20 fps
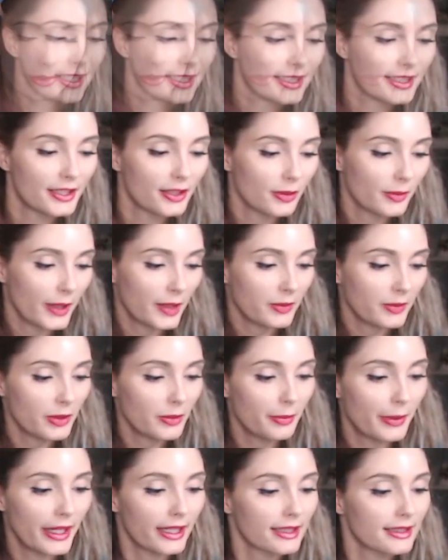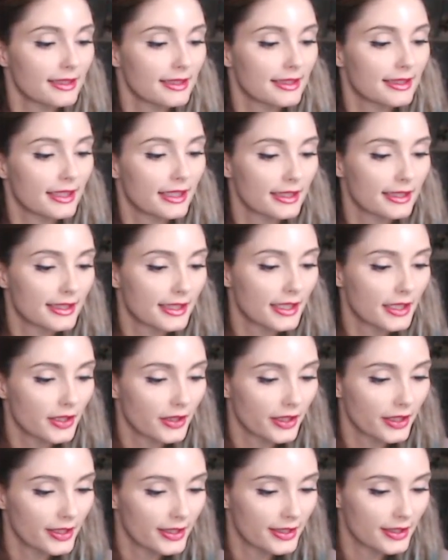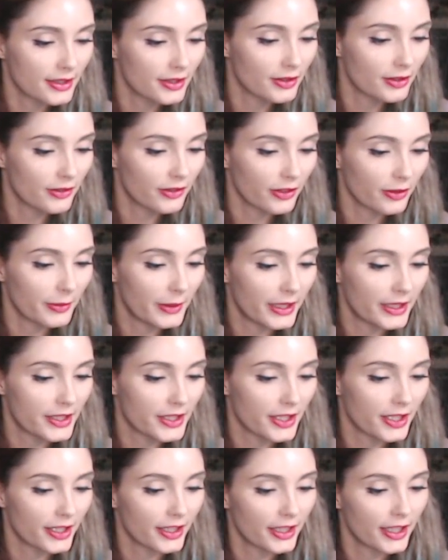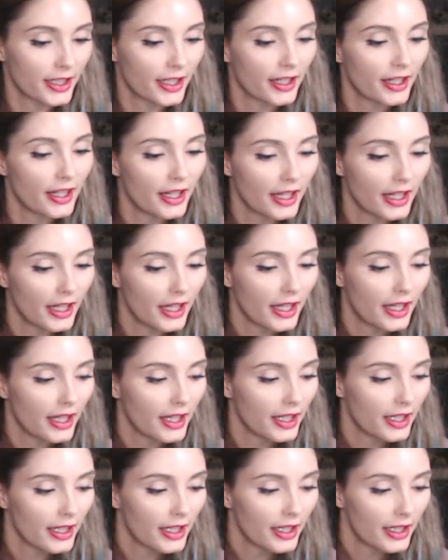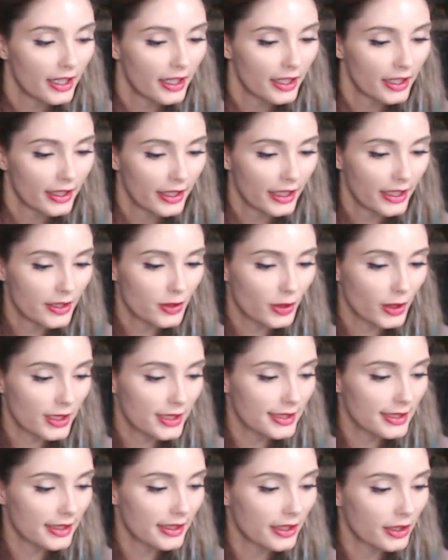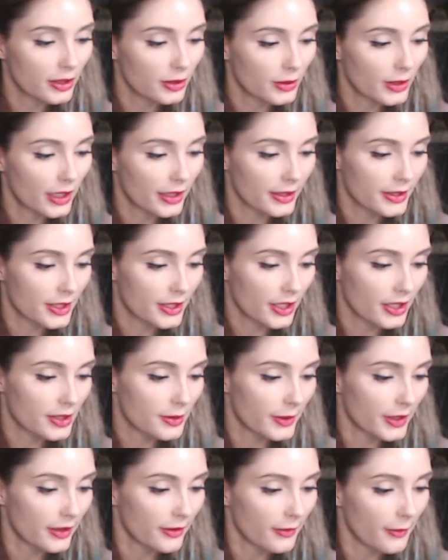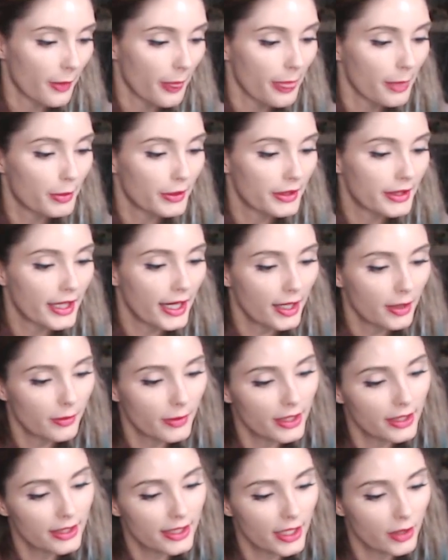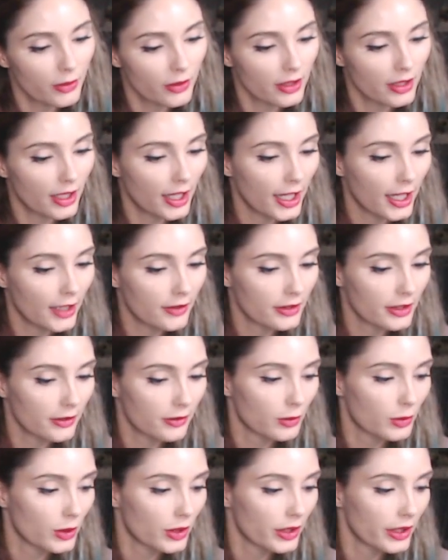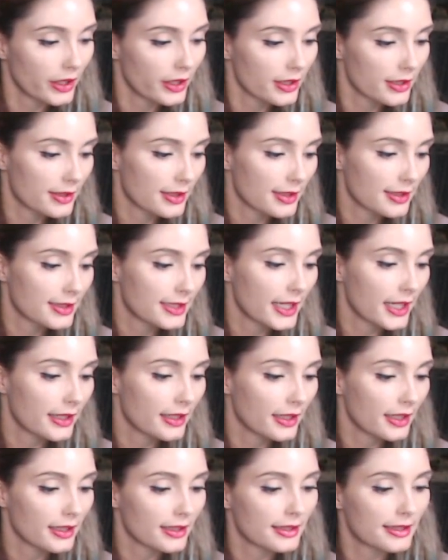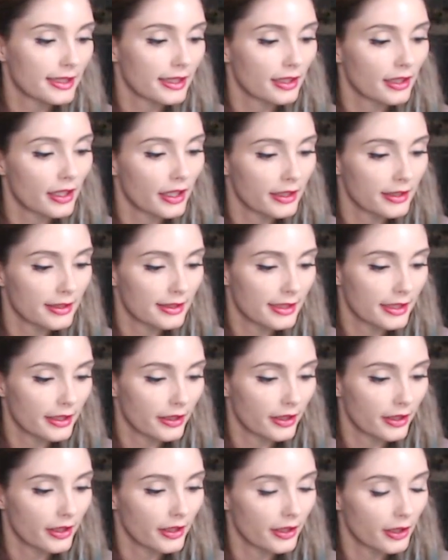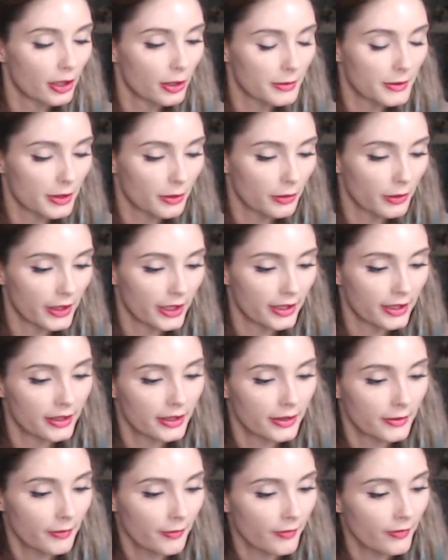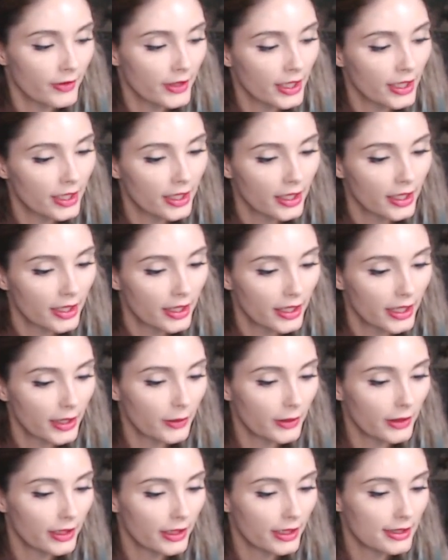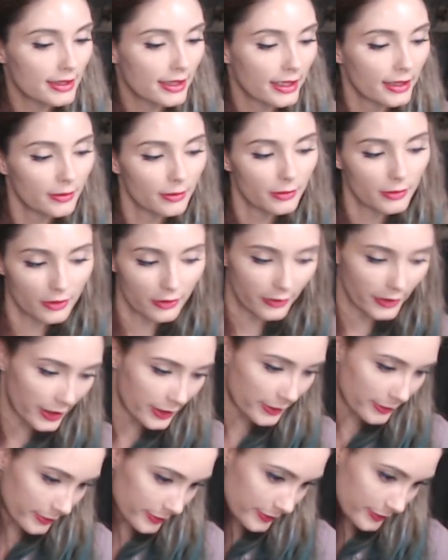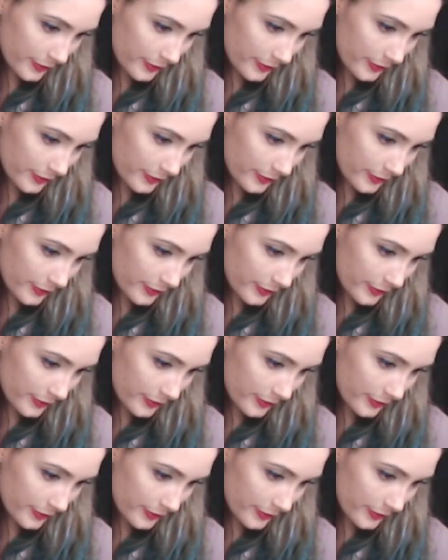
Doomhammer paced, considering this new information. He trusted Kilrog's judgment, but that meant they would not have enough warriors to stand against the Alliance here and hope to win. He would need to keep moving.